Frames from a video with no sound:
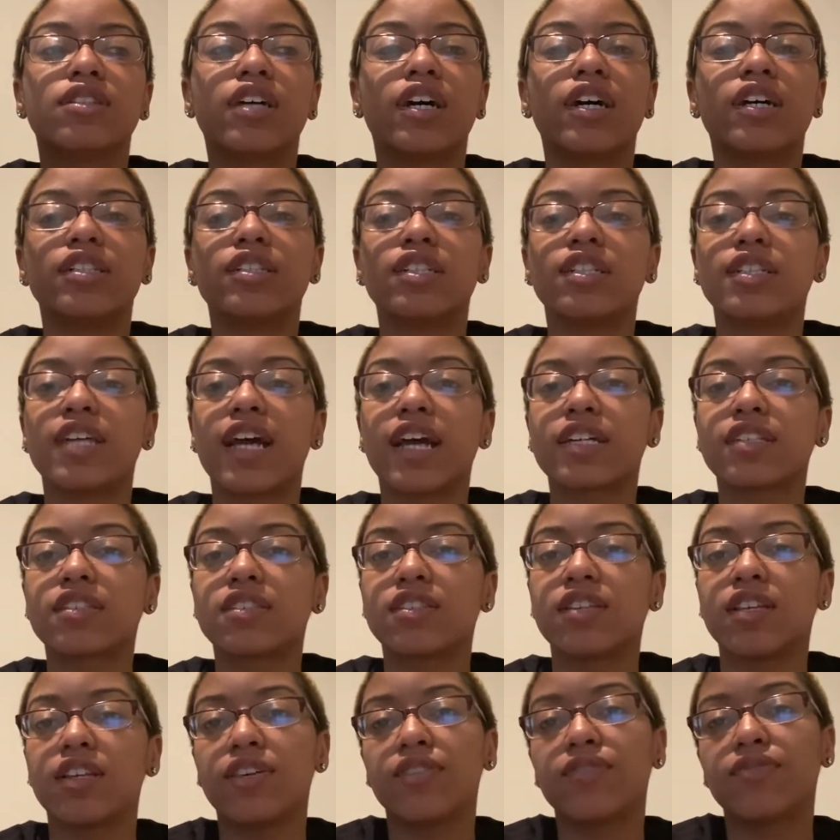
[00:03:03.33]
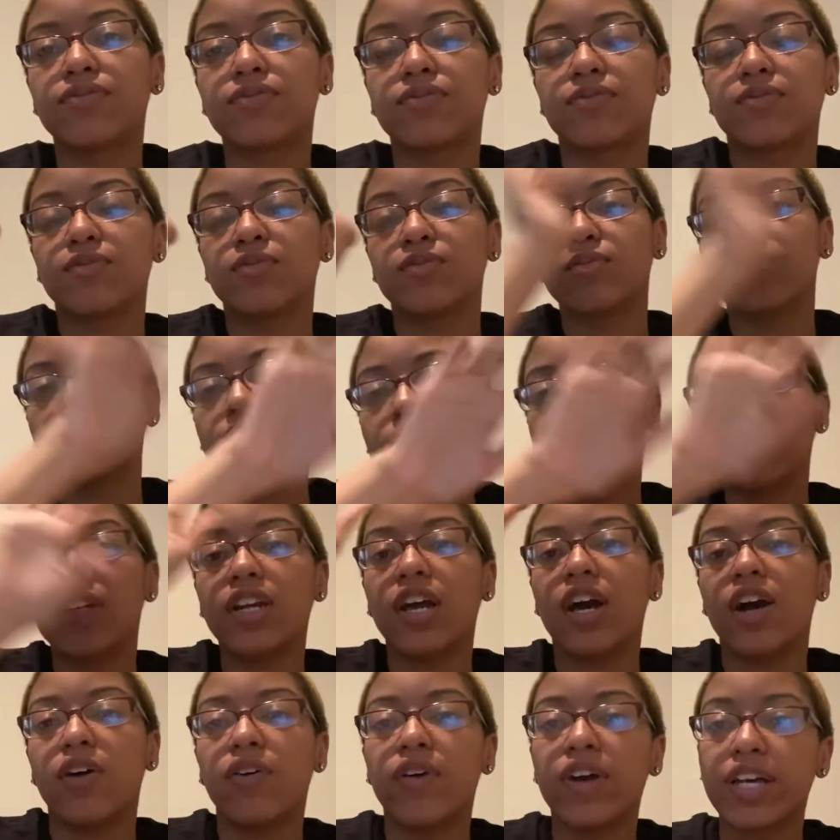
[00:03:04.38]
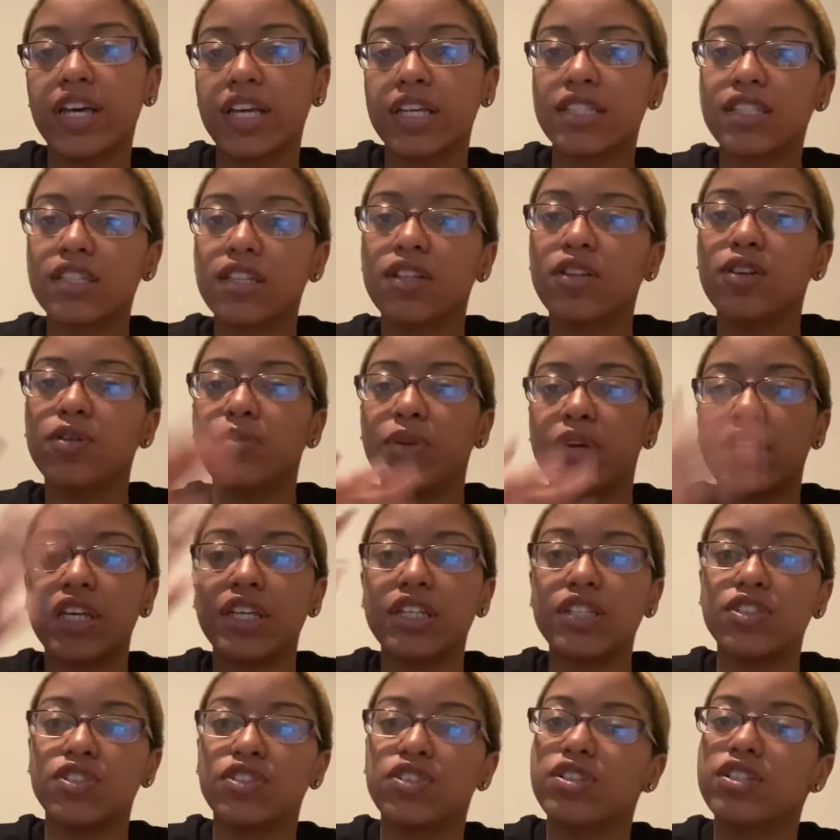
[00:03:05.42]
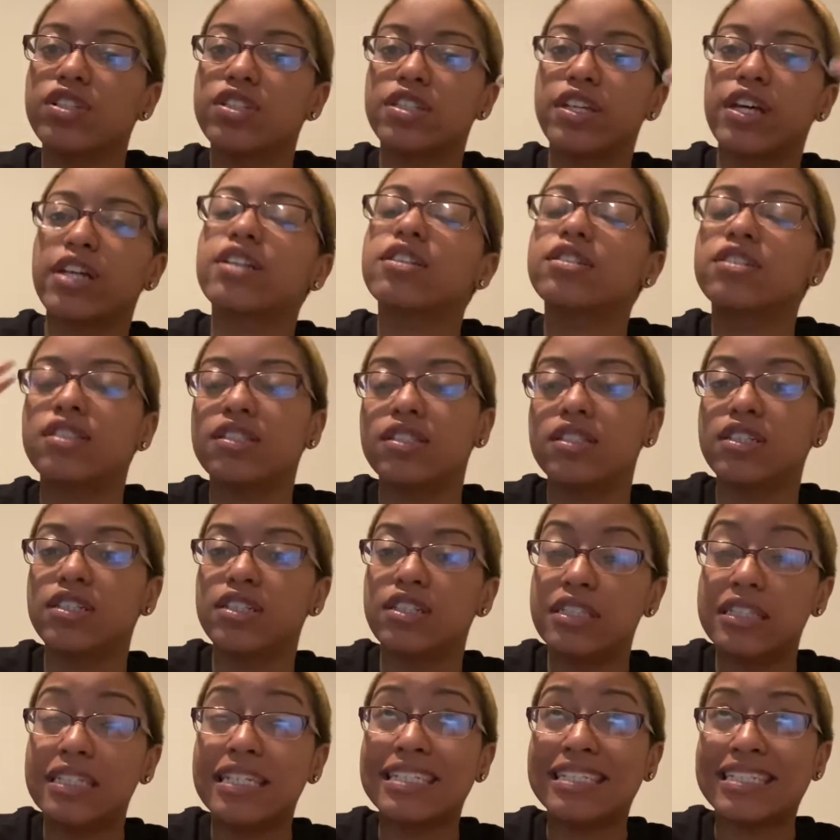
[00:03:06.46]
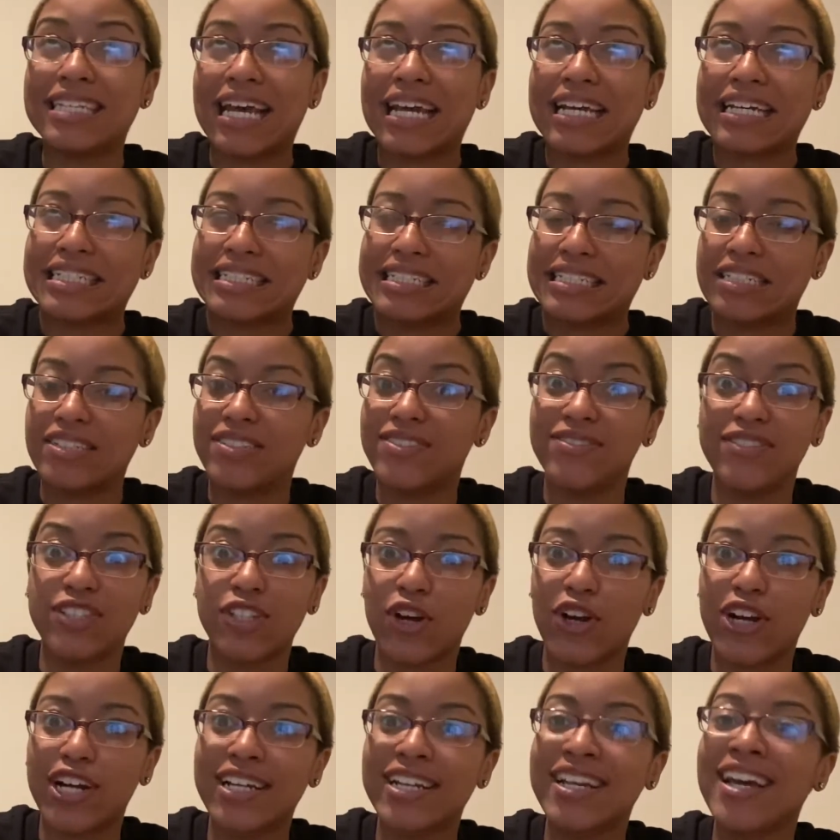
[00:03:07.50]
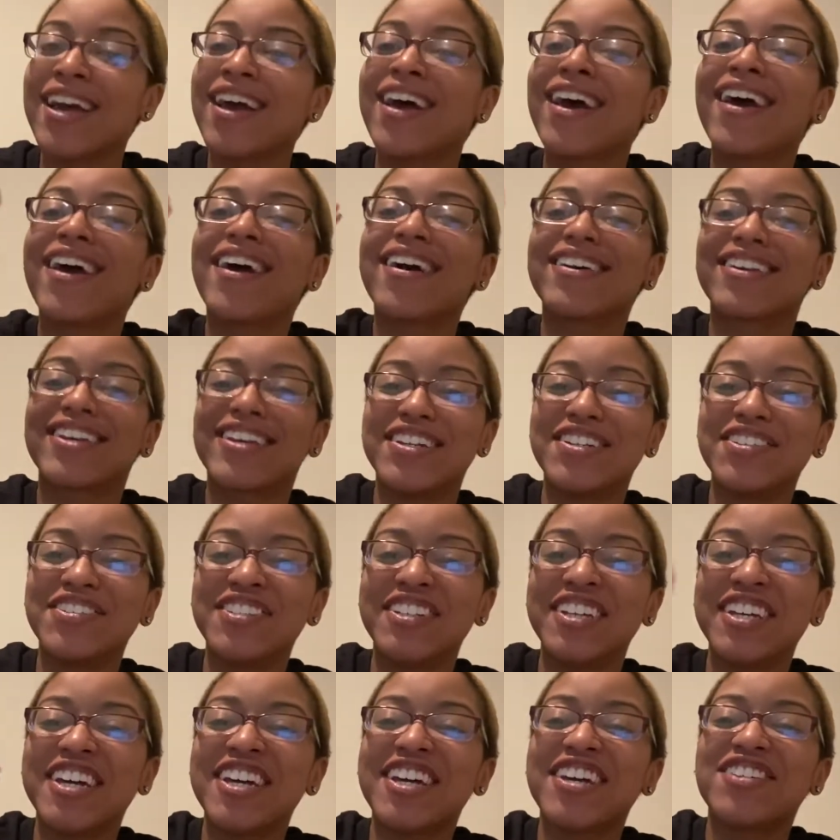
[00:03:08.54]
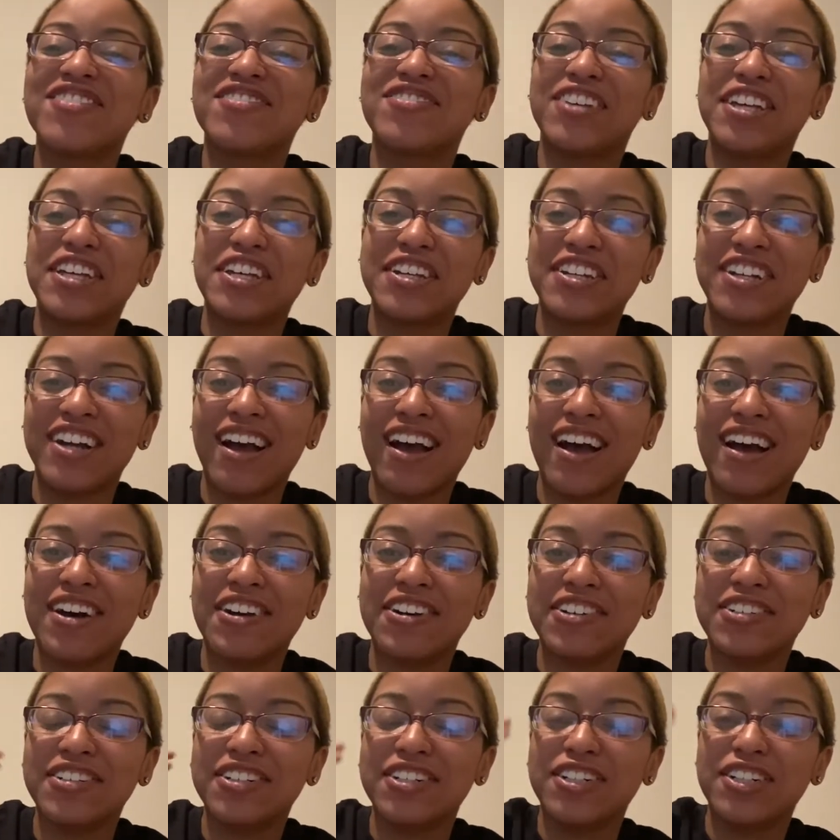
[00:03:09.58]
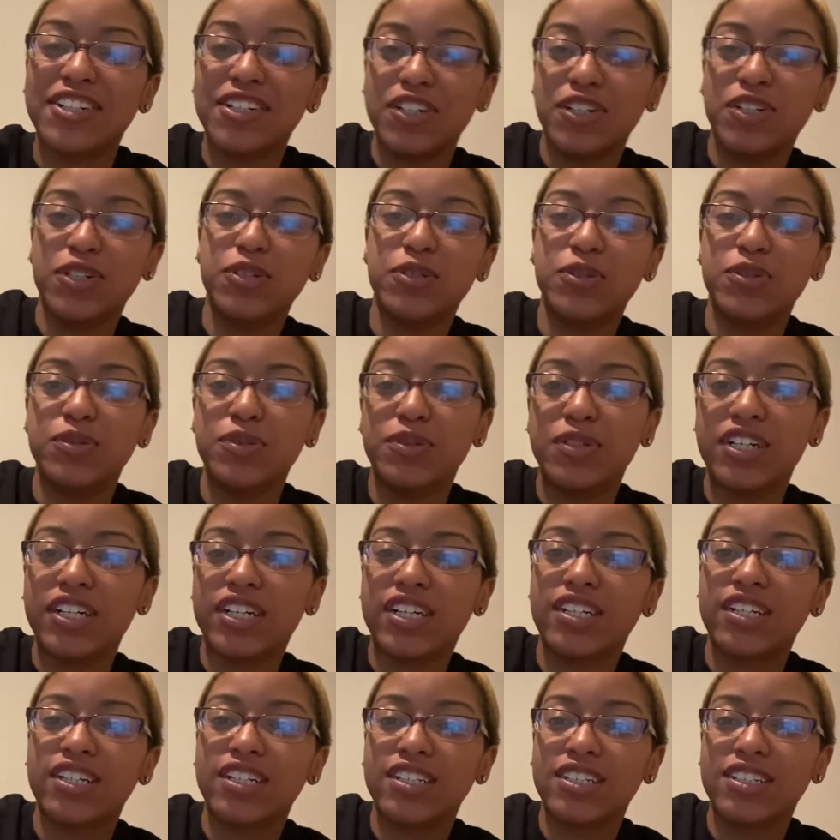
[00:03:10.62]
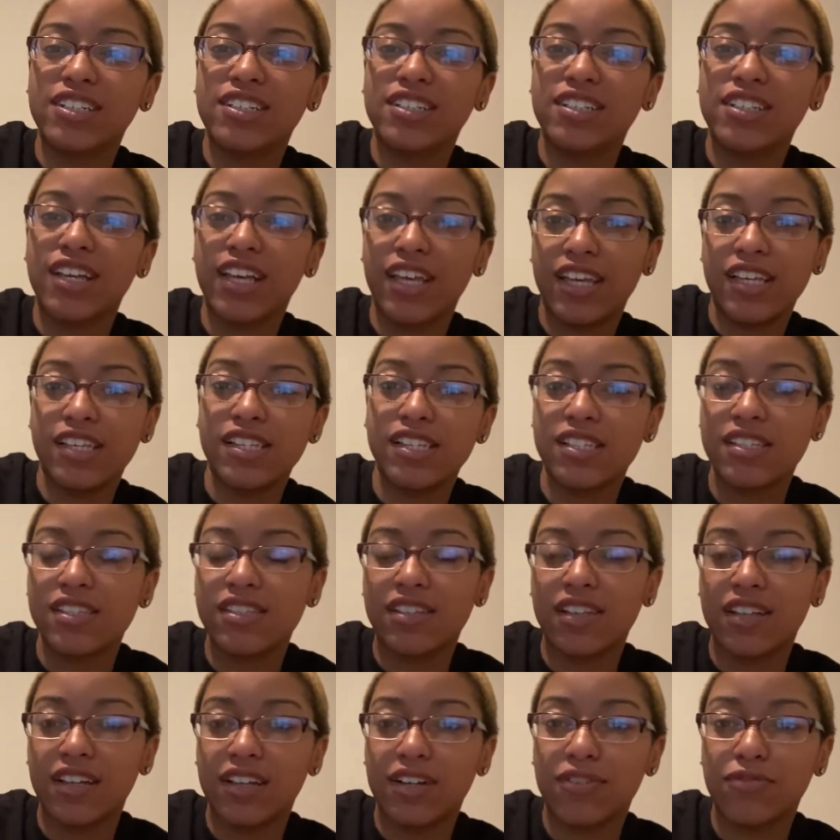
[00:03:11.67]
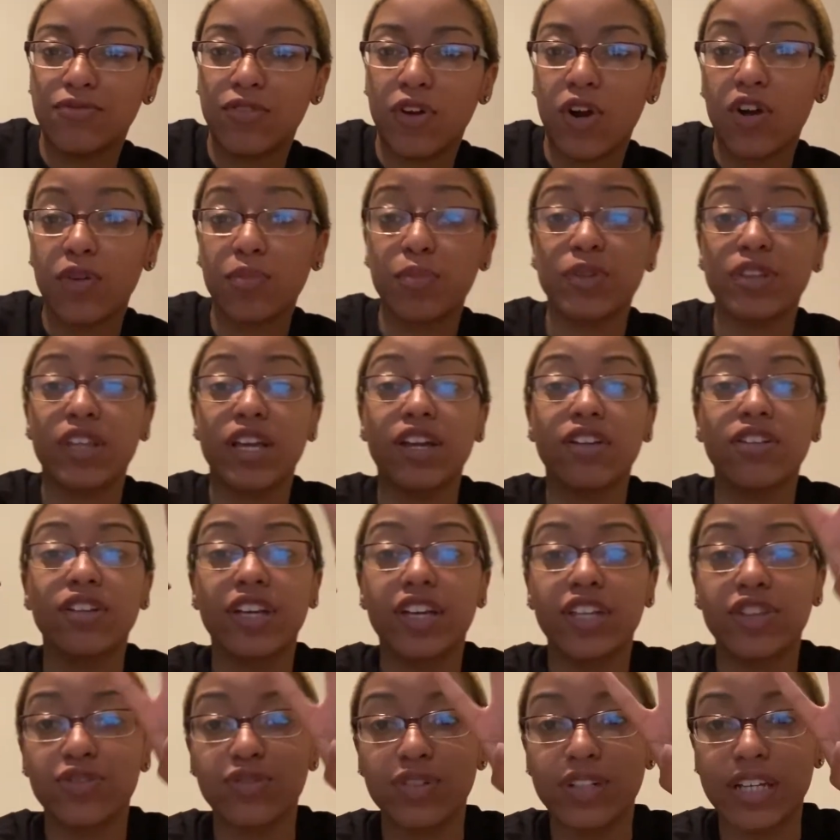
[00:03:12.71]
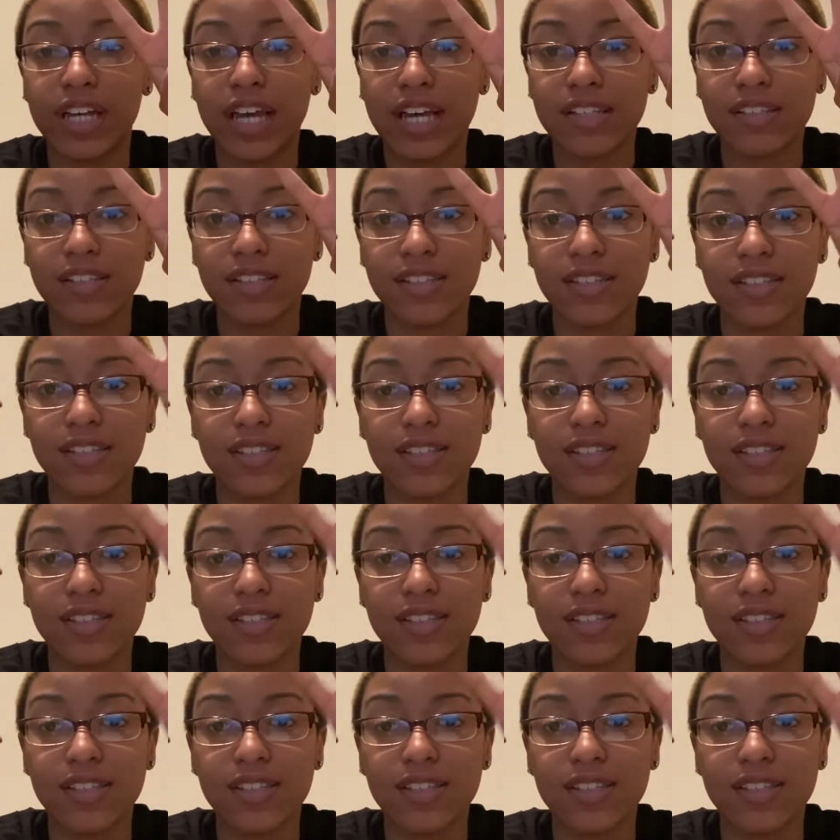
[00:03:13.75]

detective, it gets a little bit easier. The detective, can figure out who is the frog, but they only get 3 guesses.